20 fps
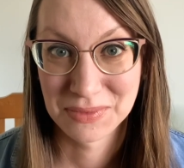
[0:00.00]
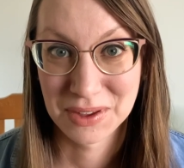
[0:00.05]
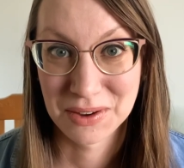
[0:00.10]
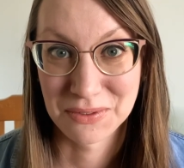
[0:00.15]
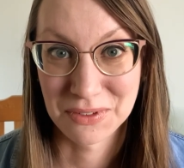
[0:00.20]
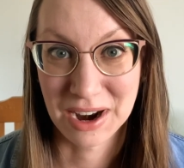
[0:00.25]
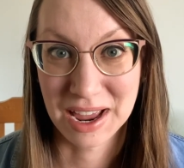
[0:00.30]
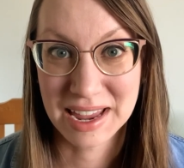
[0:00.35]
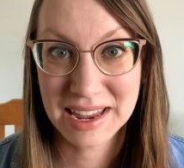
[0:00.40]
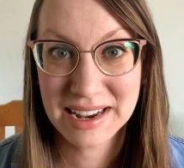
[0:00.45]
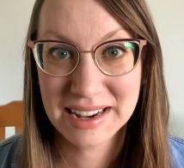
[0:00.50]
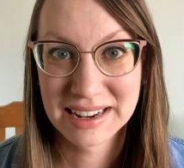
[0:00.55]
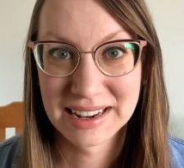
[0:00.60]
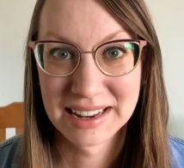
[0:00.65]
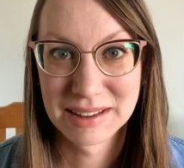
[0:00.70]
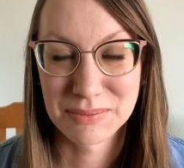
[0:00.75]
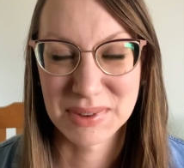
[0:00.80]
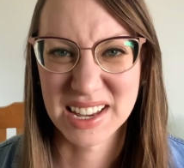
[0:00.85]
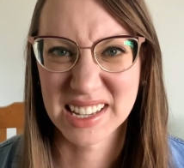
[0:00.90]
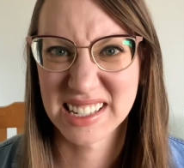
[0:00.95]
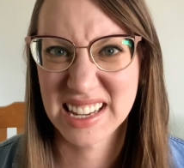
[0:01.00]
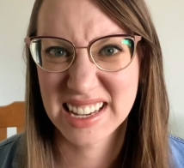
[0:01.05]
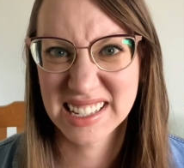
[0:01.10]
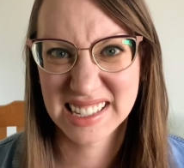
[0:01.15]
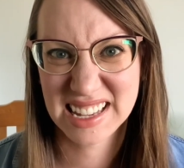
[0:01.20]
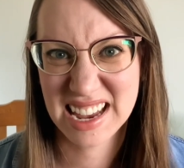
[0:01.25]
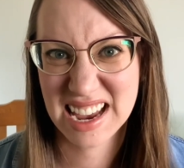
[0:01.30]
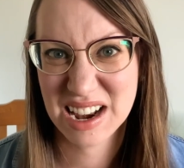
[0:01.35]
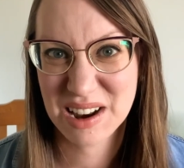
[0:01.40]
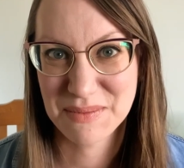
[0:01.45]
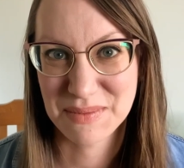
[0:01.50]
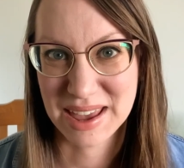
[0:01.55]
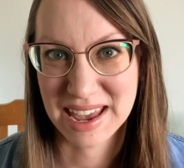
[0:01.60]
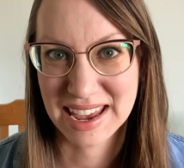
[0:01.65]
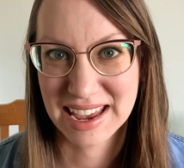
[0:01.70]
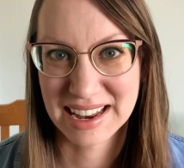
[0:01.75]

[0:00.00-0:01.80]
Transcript: right? Because he's the enemy